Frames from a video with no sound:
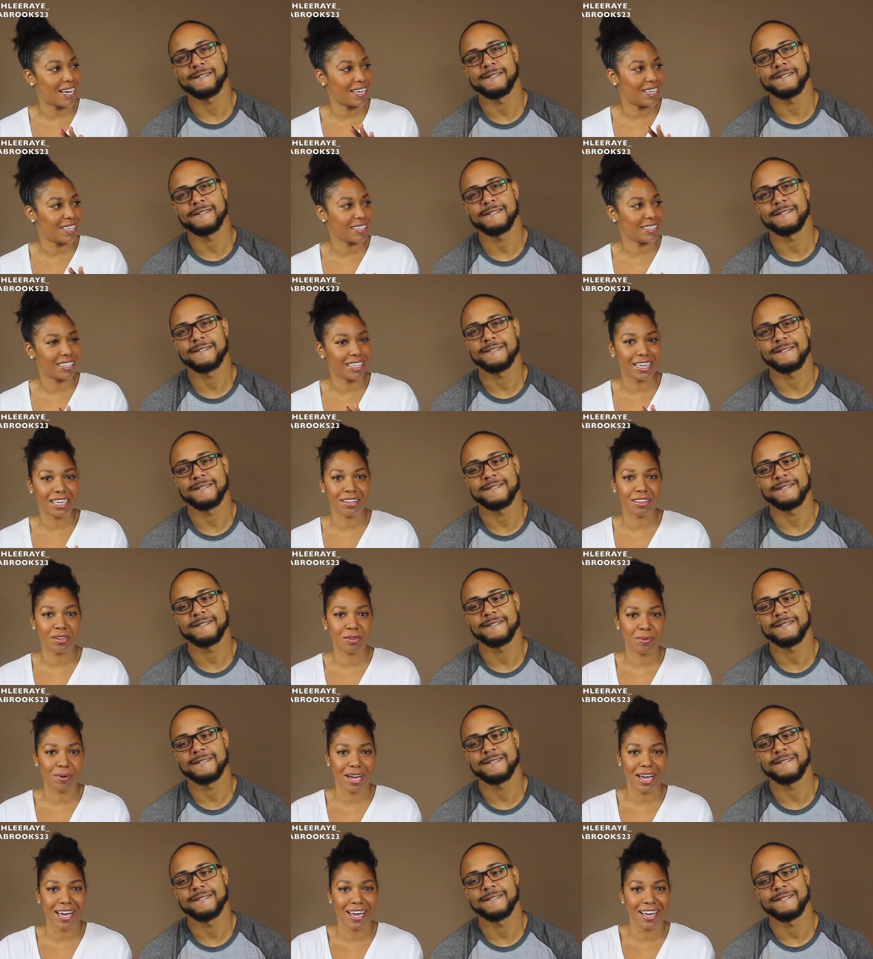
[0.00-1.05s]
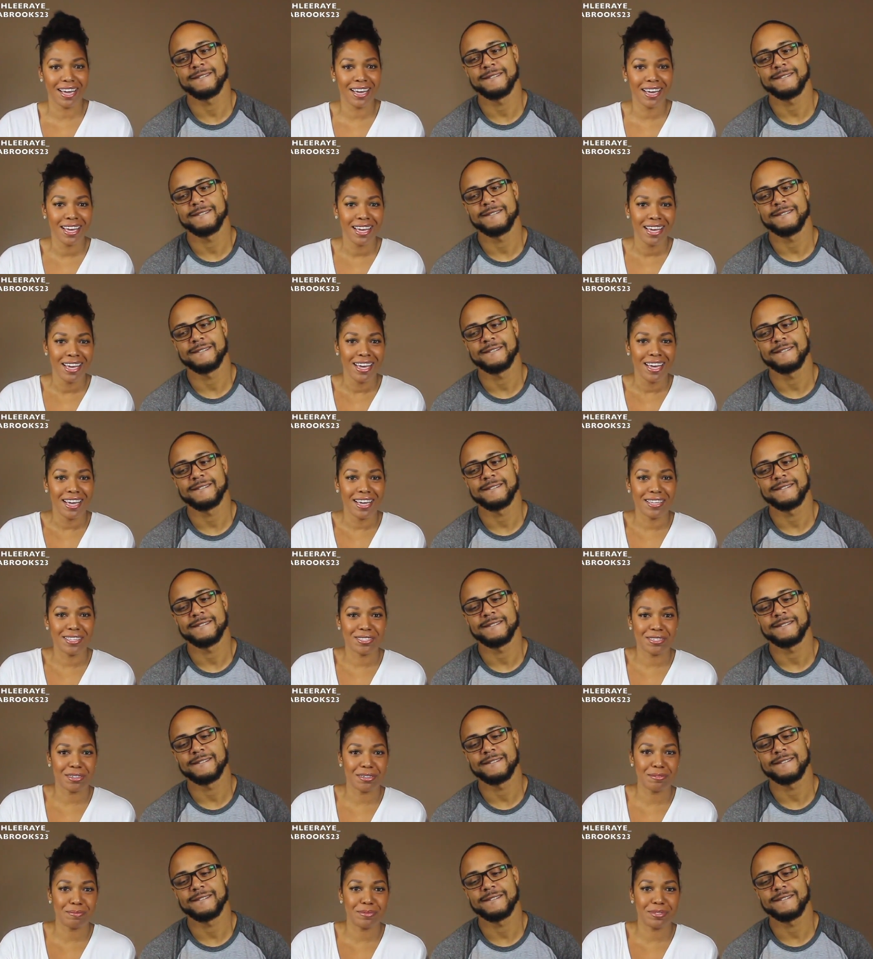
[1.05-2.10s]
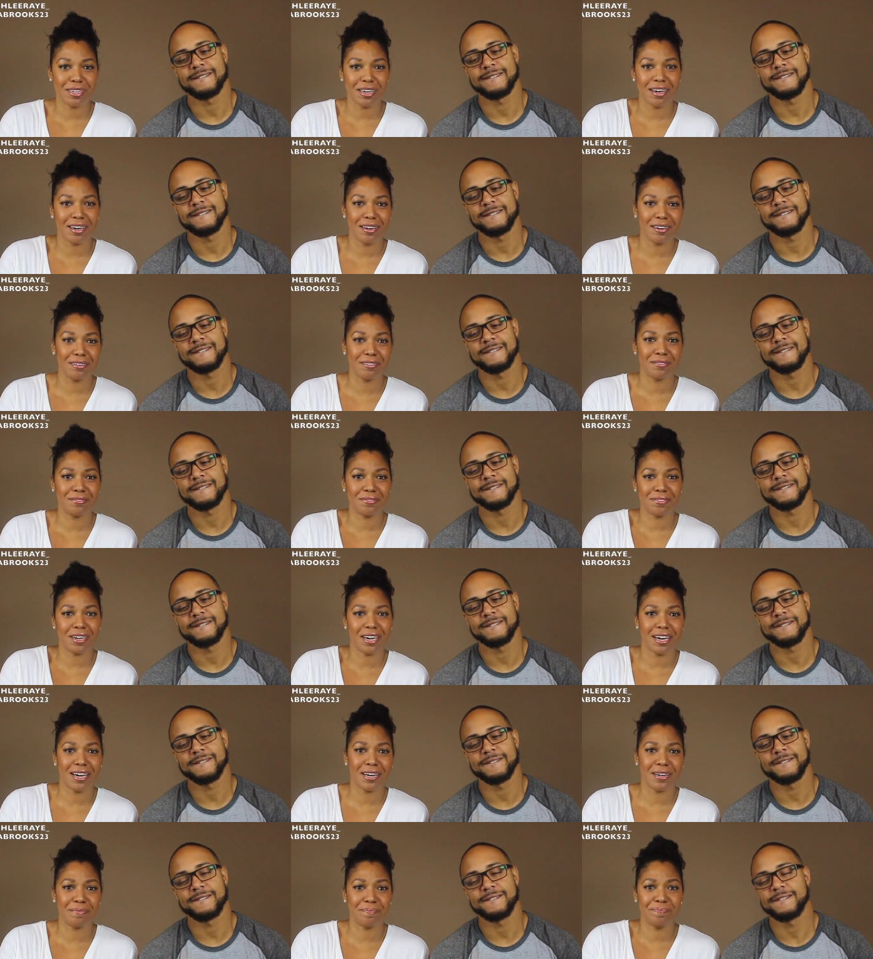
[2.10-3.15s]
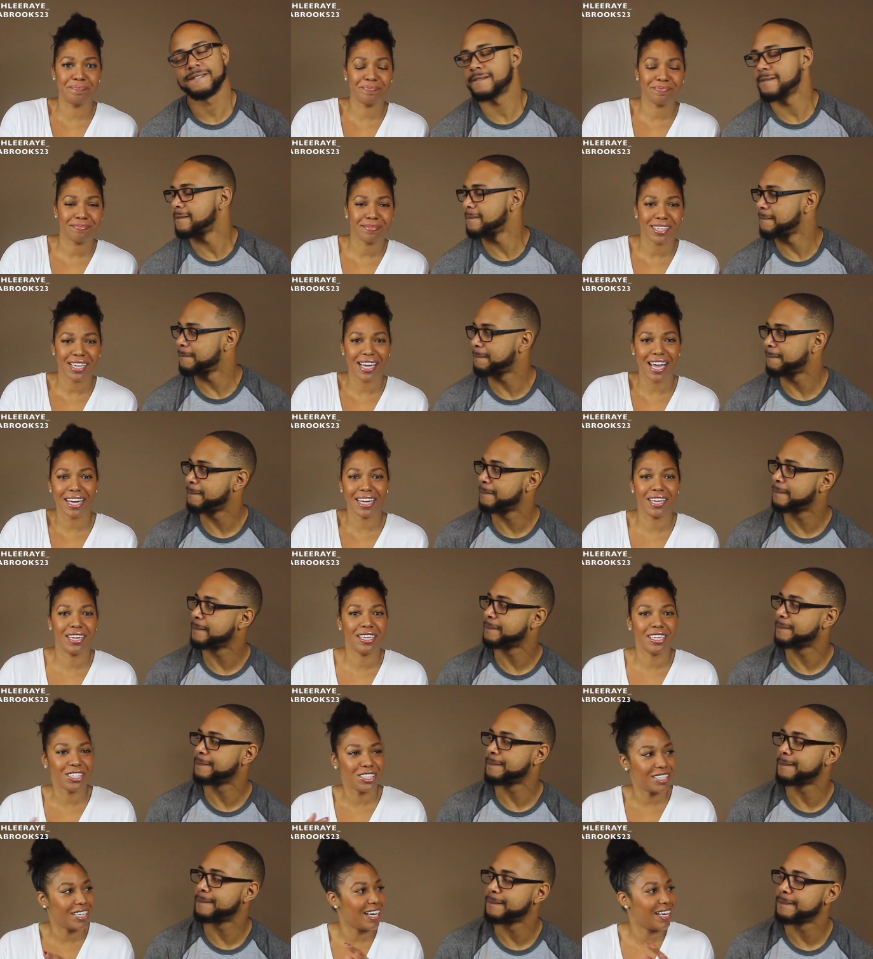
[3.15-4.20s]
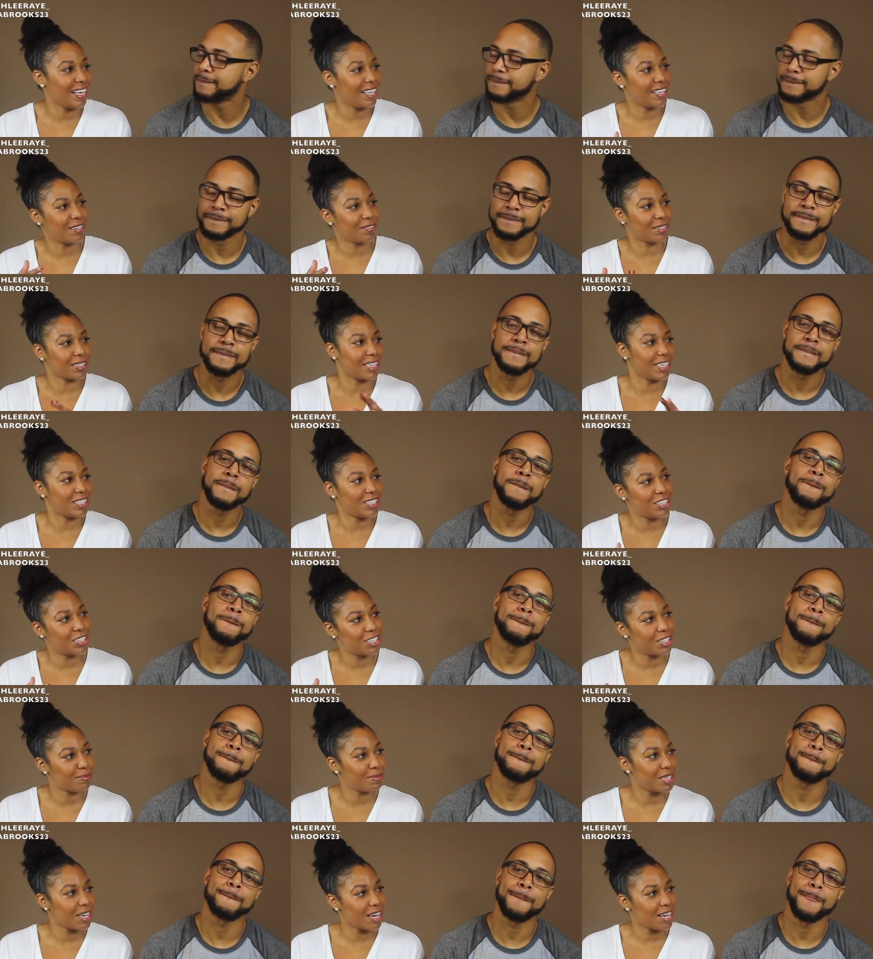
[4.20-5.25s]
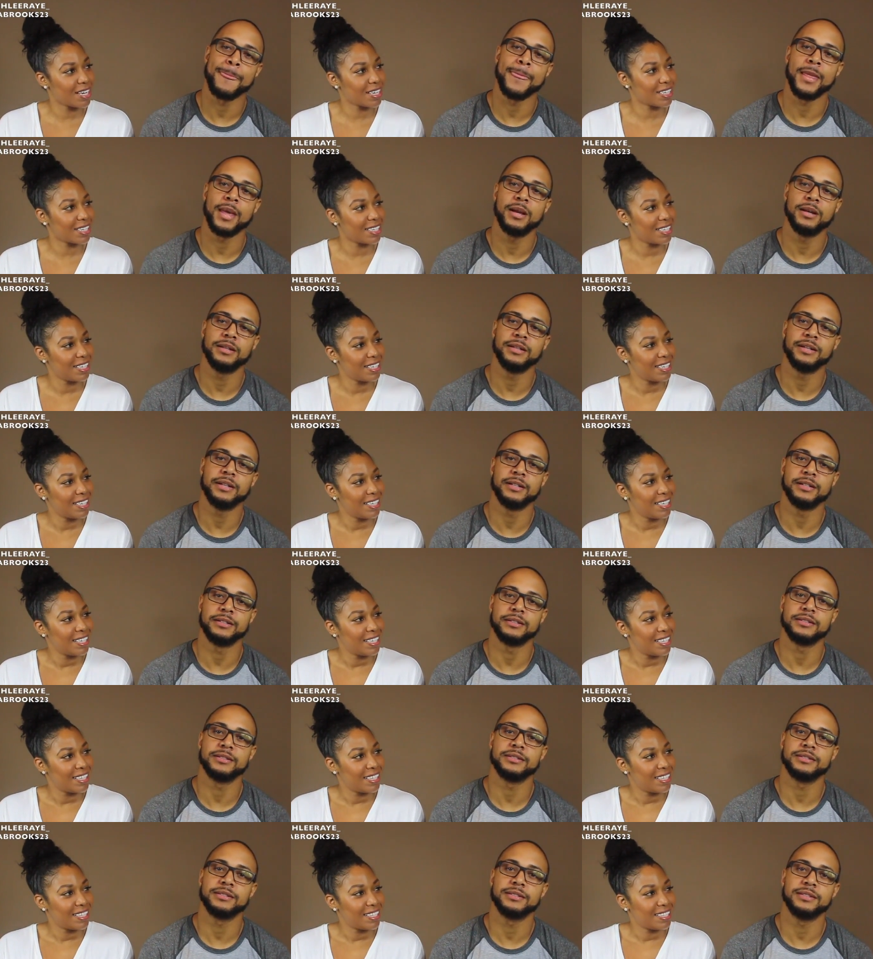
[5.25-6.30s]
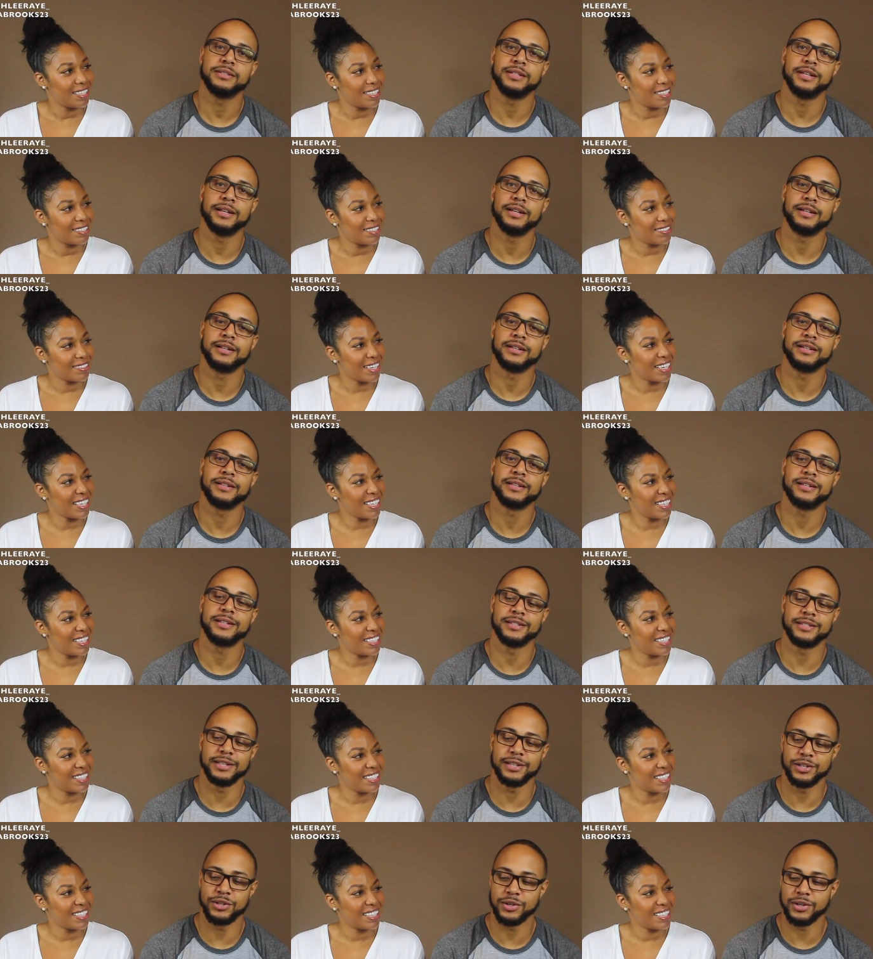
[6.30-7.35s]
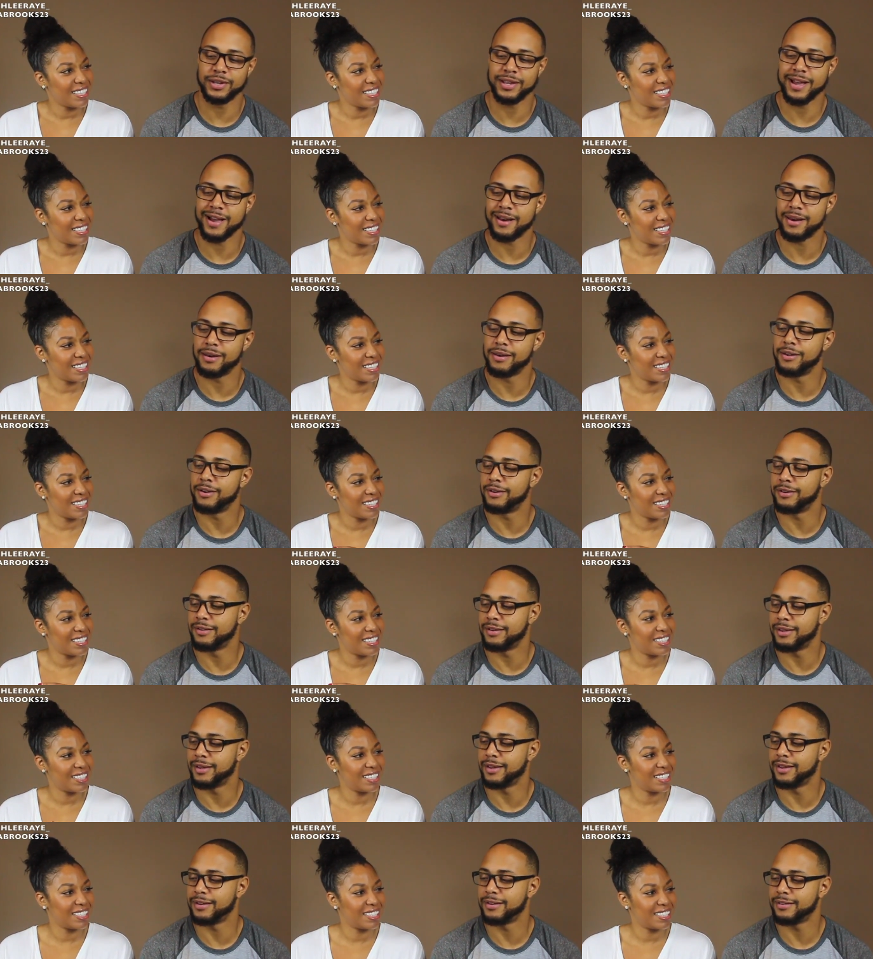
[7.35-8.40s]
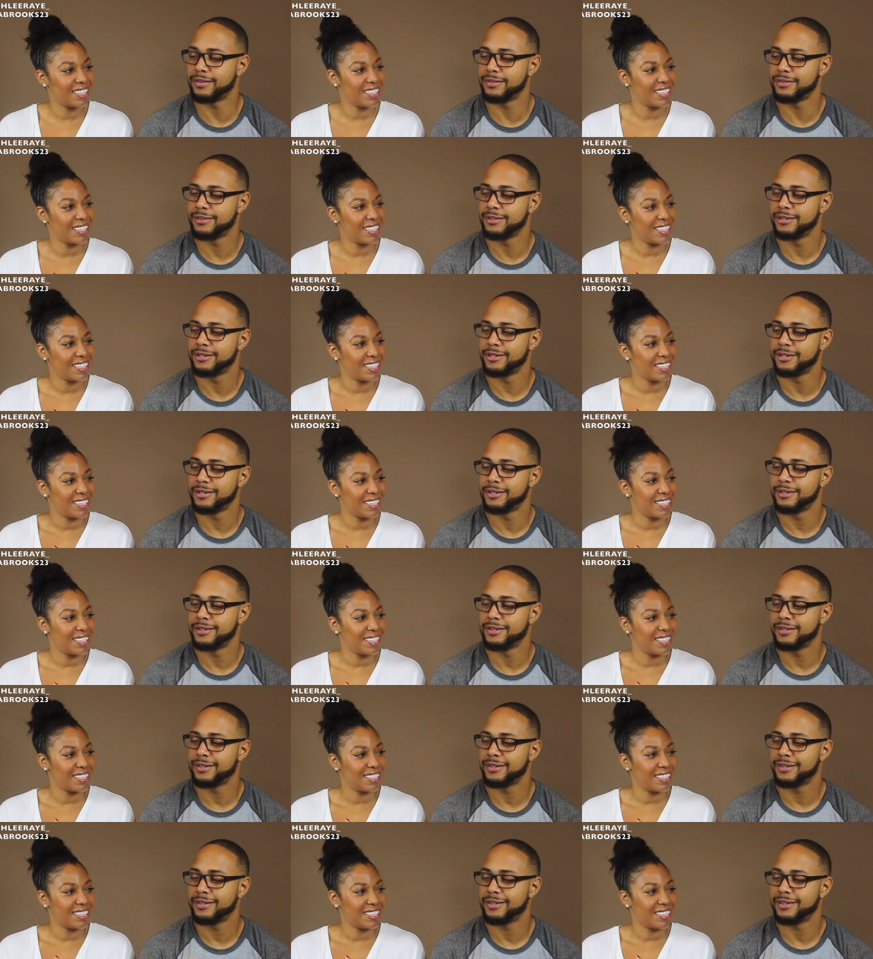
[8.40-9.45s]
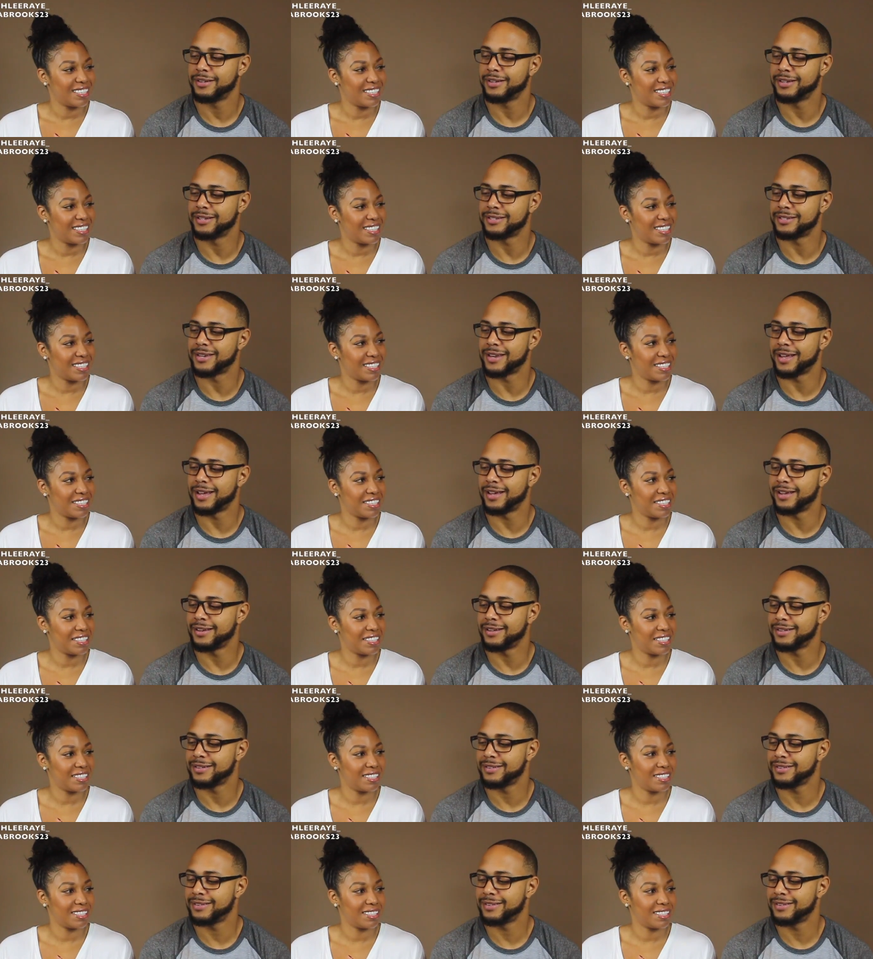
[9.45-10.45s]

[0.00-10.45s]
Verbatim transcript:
Speaker 1: kind of lead the way in terms of kind of initiating the relationship talk.
Speaker 2: Yeah. Because then you kind of know that it's not,